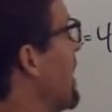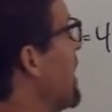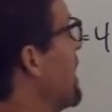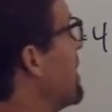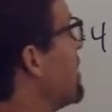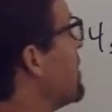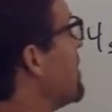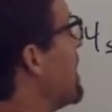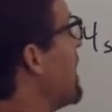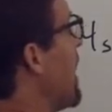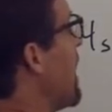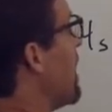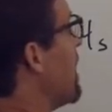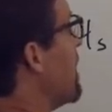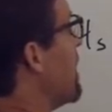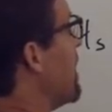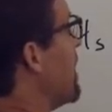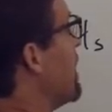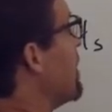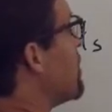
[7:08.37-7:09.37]
is the,
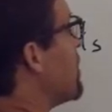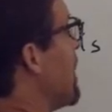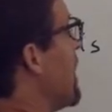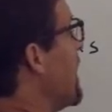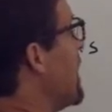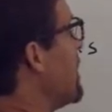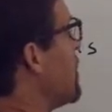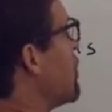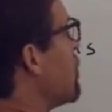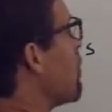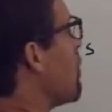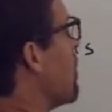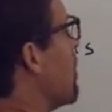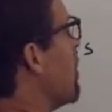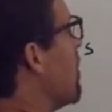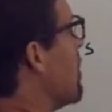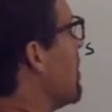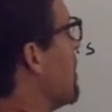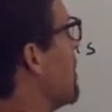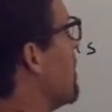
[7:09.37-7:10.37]
is the
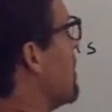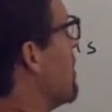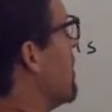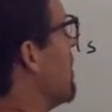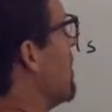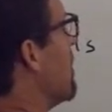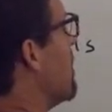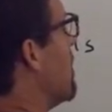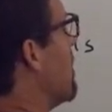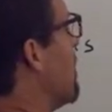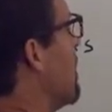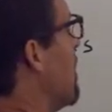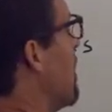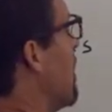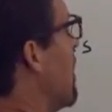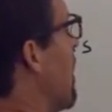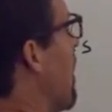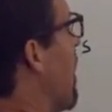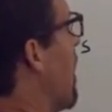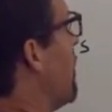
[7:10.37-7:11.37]
integral
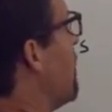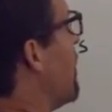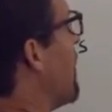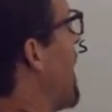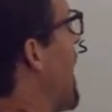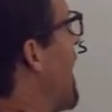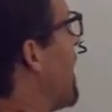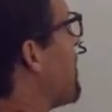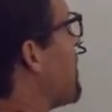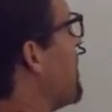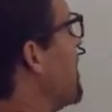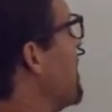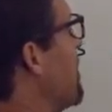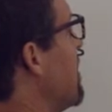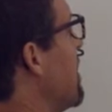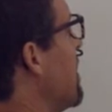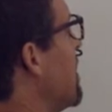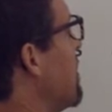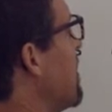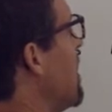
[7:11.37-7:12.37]
of velocity
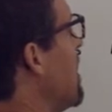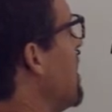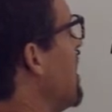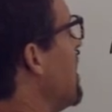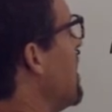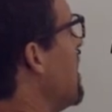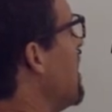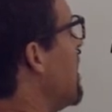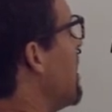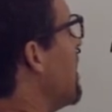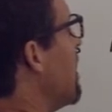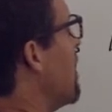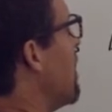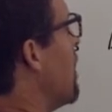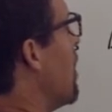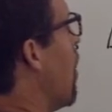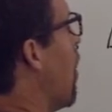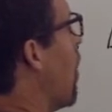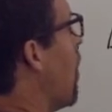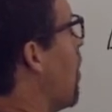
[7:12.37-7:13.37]
dt,
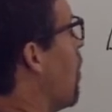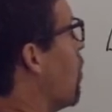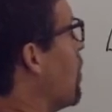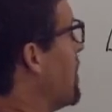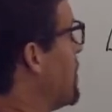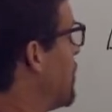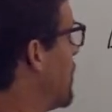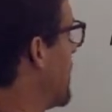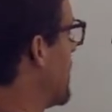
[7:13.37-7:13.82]
which